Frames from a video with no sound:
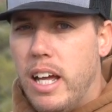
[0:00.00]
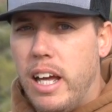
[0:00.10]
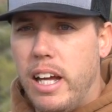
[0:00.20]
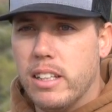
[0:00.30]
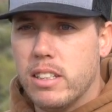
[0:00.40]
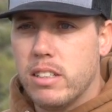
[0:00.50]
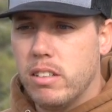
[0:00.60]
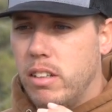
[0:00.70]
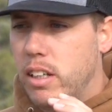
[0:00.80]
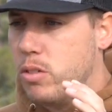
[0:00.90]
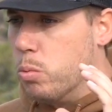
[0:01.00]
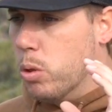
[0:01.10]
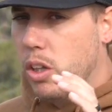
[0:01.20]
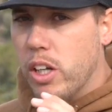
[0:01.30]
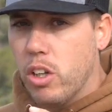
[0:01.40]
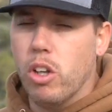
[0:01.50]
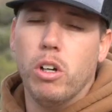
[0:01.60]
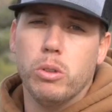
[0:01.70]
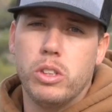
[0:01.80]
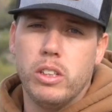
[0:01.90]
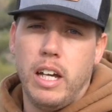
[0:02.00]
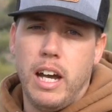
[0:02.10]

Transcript: it's really close